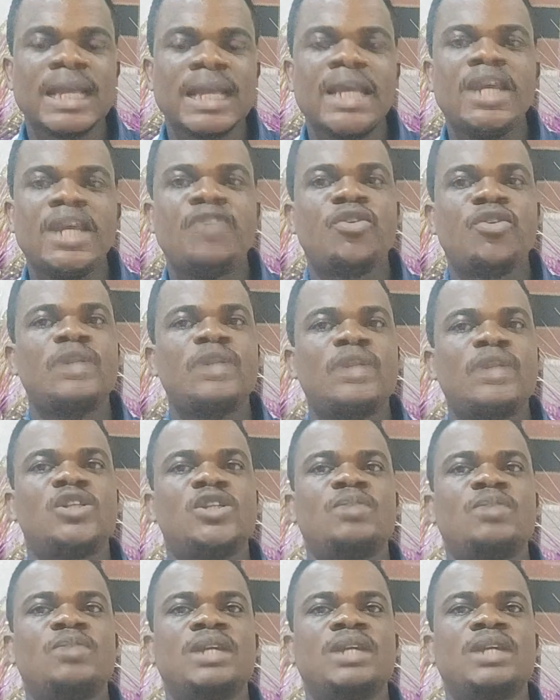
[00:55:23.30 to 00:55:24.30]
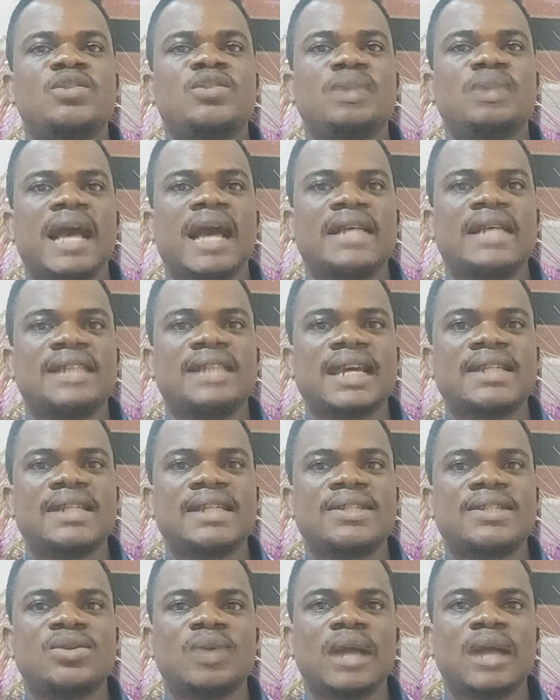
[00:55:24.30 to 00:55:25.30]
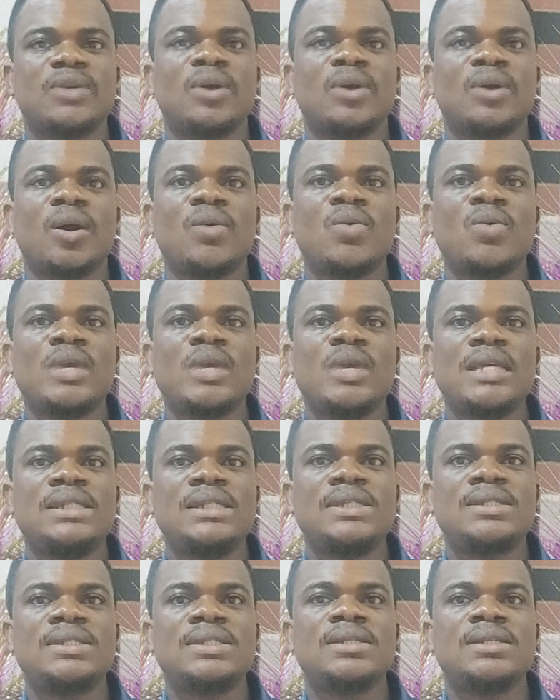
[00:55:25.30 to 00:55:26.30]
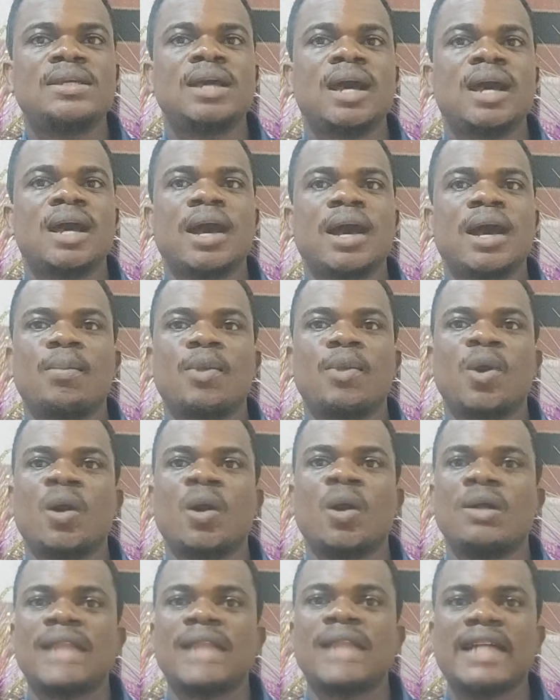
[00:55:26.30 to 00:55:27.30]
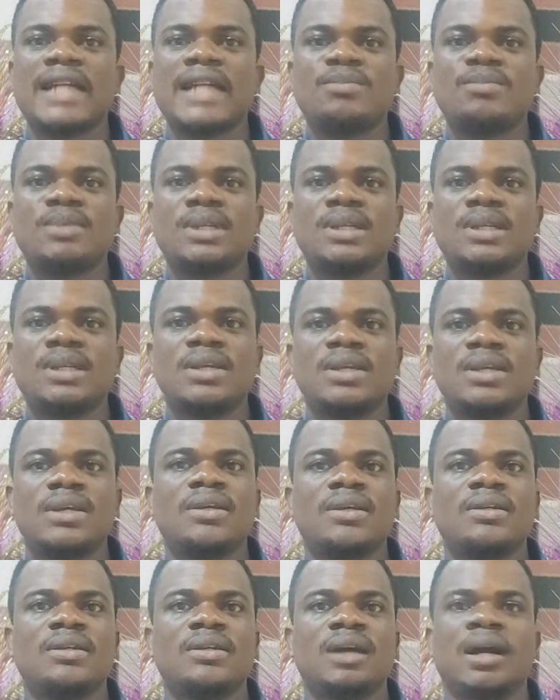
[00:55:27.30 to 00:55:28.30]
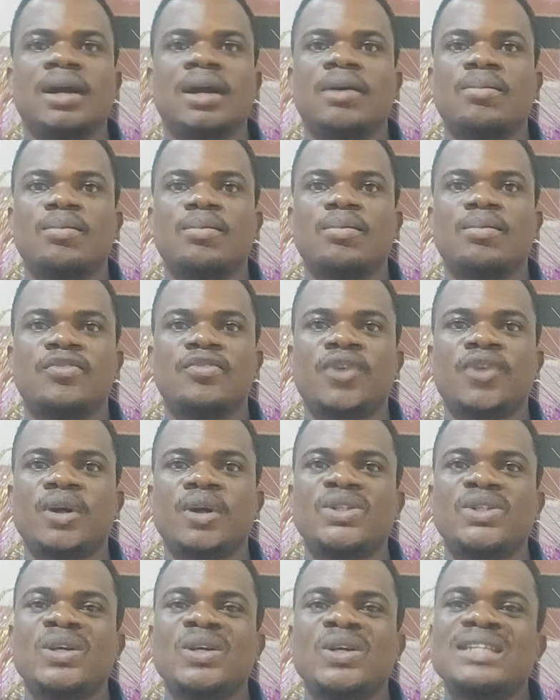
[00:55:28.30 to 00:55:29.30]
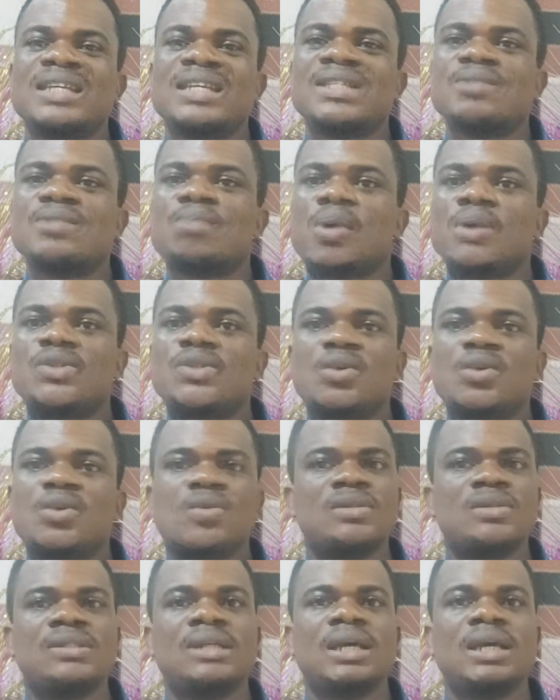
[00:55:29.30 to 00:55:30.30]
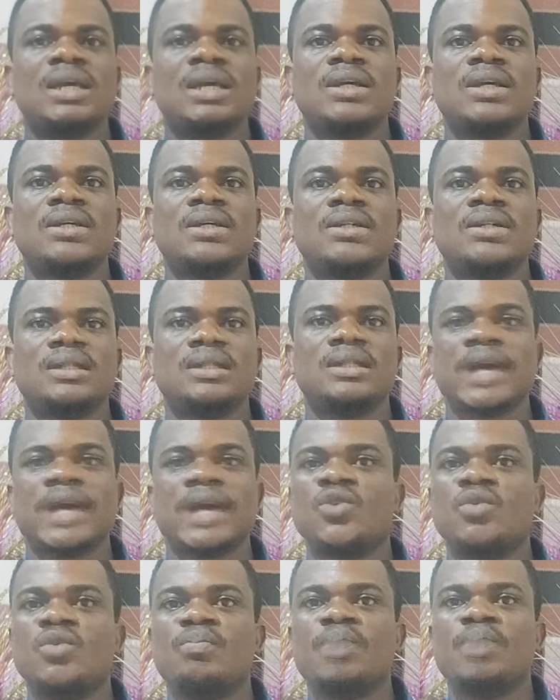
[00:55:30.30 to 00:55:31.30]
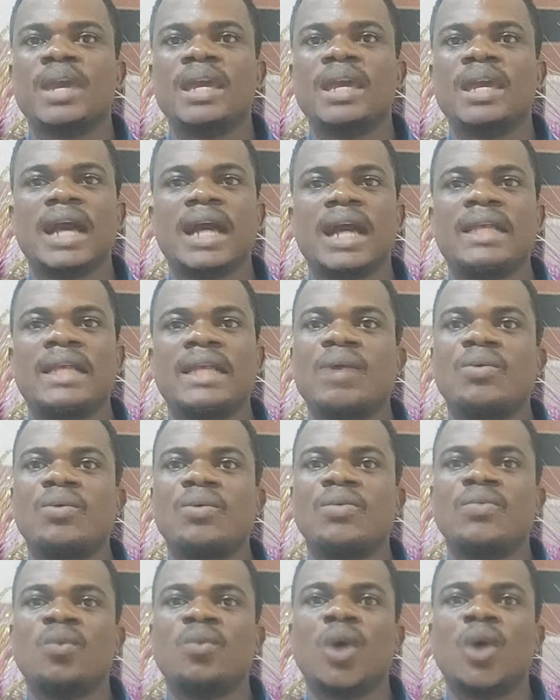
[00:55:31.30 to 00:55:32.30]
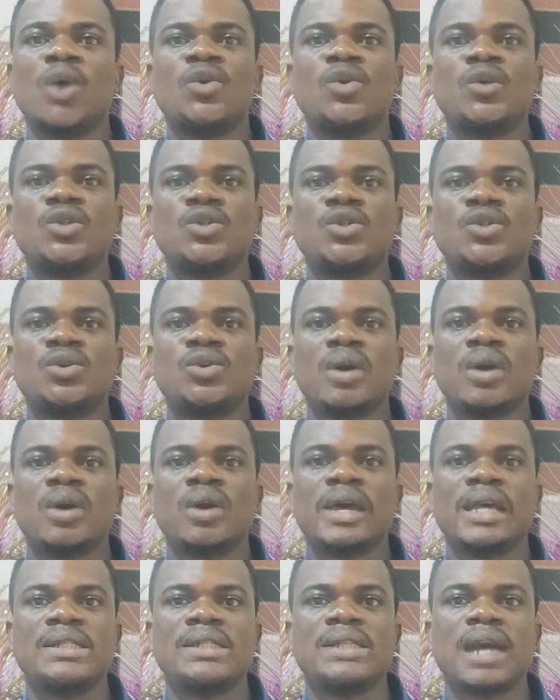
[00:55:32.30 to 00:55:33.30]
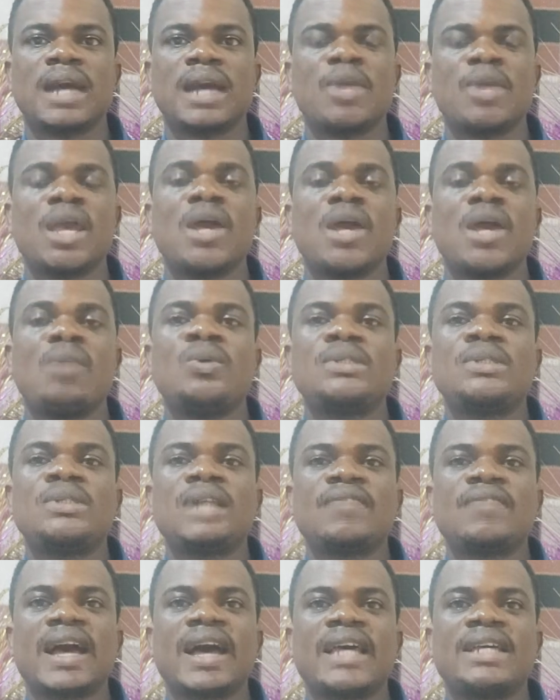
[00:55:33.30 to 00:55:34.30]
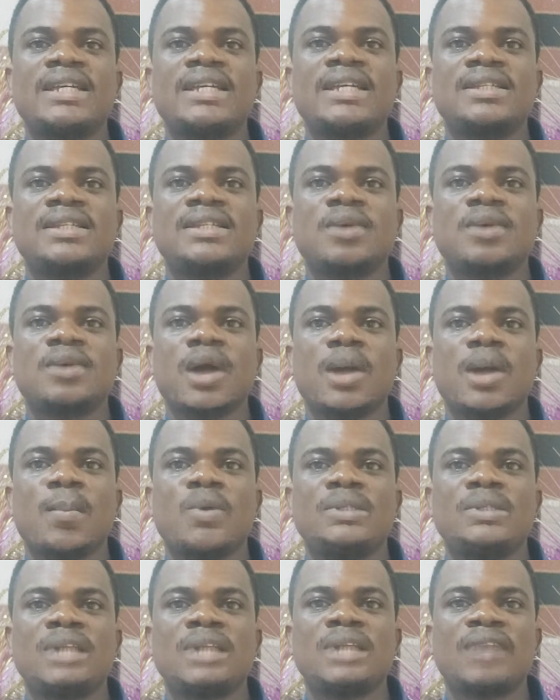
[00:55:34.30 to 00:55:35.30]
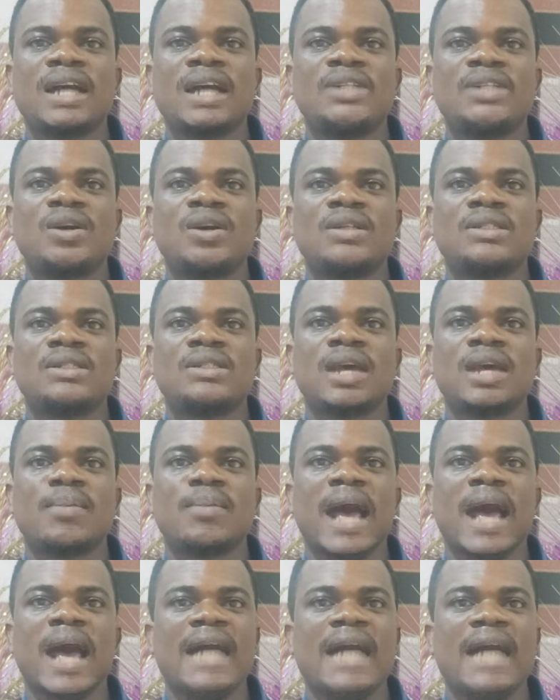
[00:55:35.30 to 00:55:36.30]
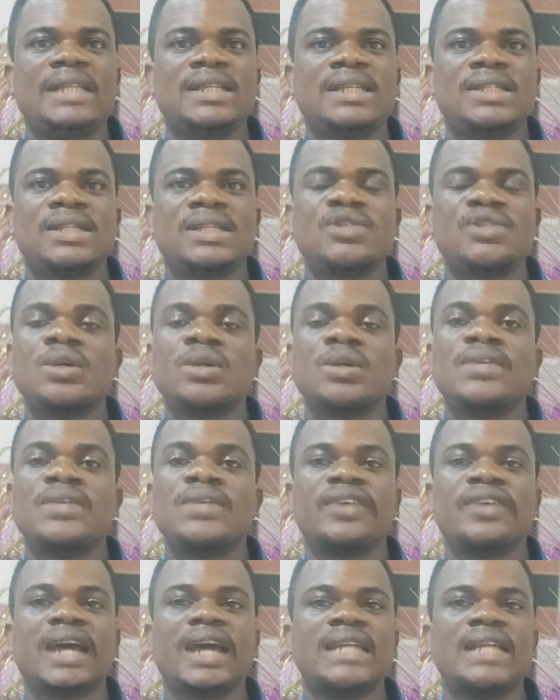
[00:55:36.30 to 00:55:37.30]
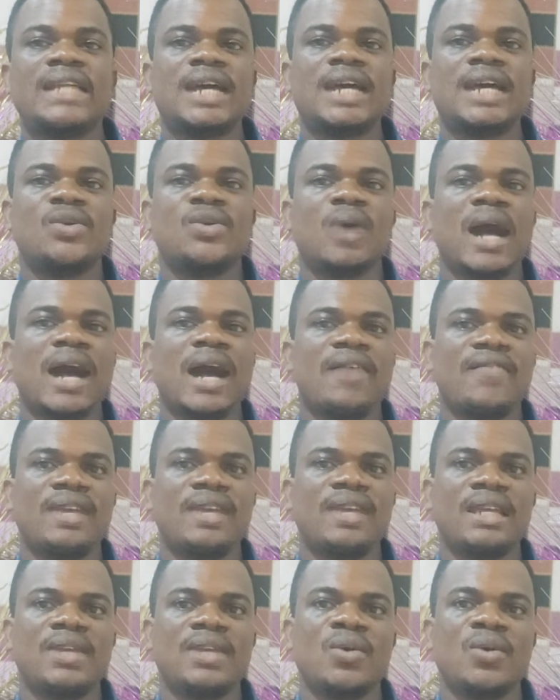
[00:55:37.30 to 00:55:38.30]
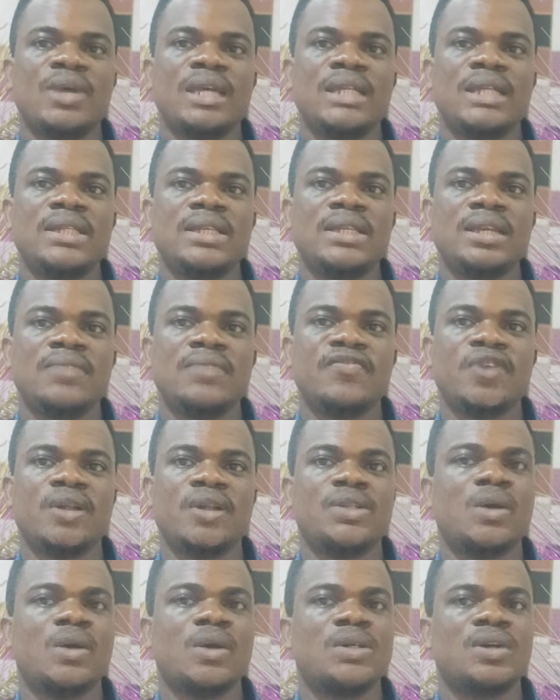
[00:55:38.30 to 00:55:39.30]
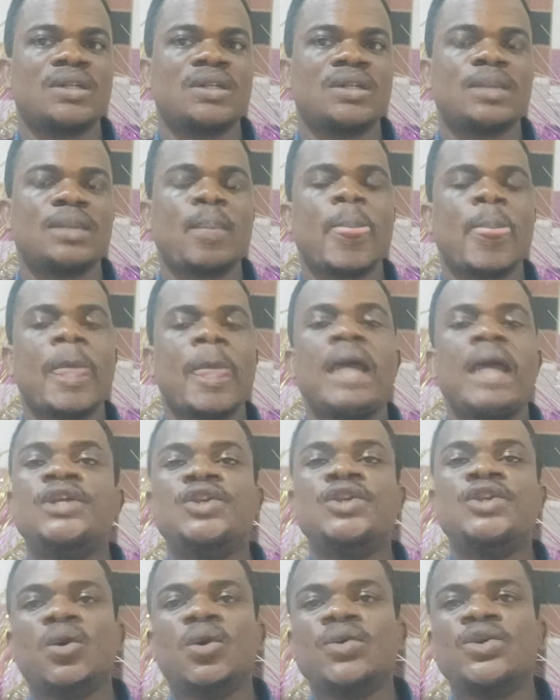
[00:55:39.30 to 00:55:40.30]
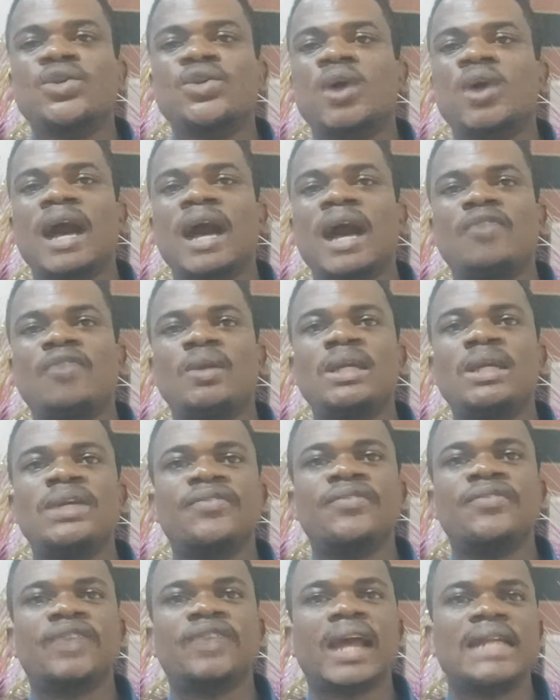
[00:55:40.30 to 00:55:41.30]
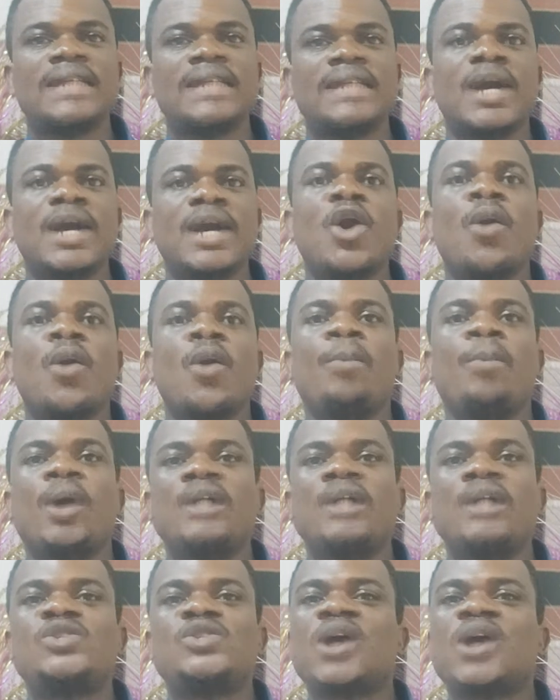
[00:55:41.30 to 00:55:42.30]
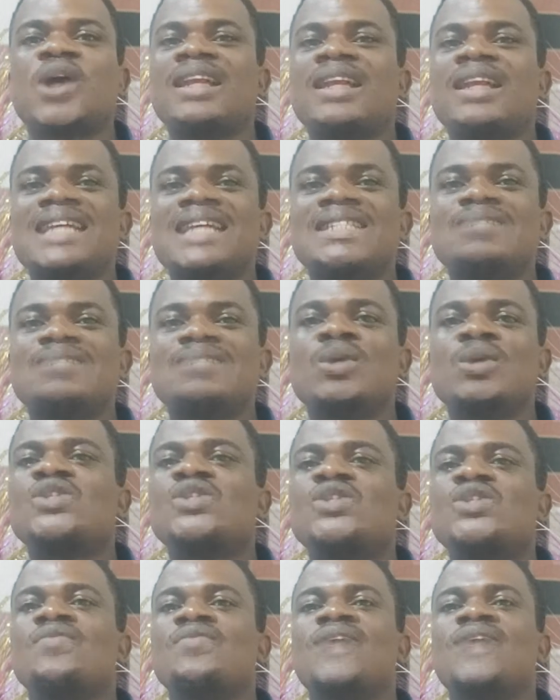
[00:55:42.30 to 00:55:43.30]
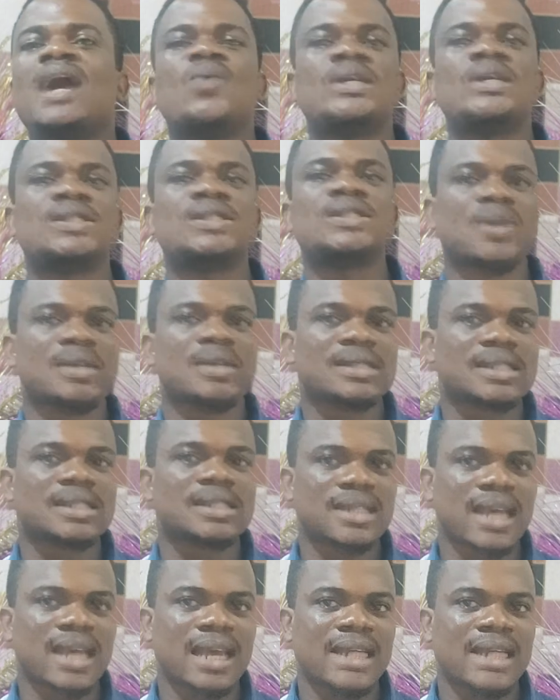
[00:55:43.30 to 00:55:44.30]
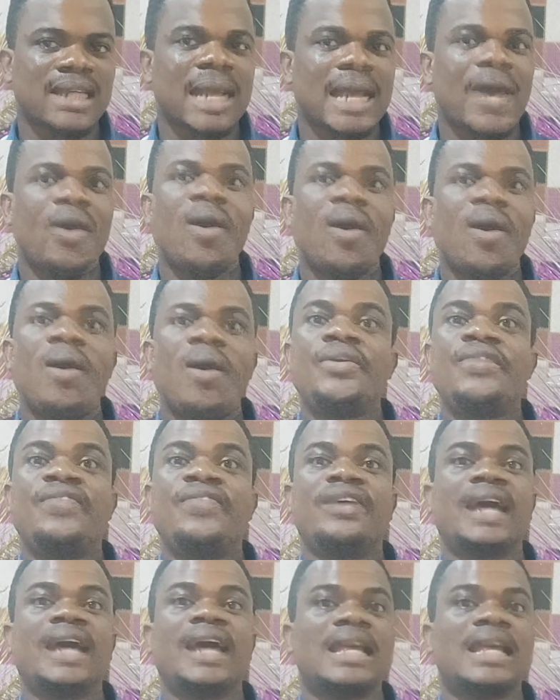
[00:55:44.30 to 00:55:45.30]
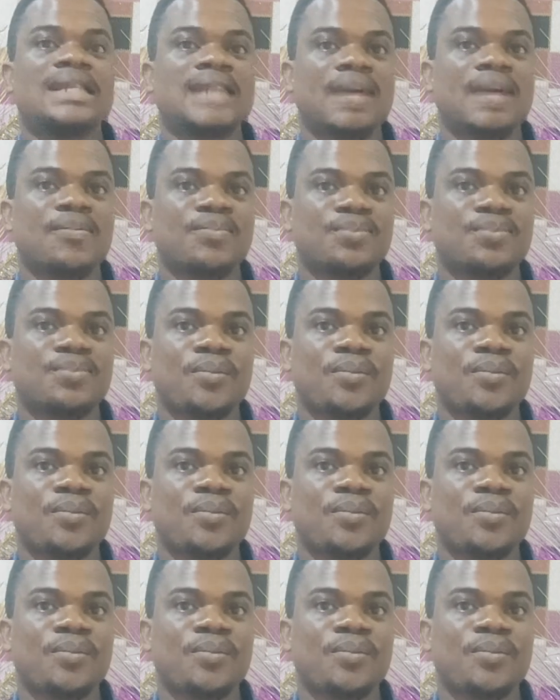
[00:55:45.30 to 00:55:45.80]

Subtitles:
you can always contact me for just a small token that you pay, and I will walk you through your exam. Mustafa just asked, is it only referral letter you have in for doctors? No, you don't have only referral letter. But to be honest, most of their questions, they are all referral letter.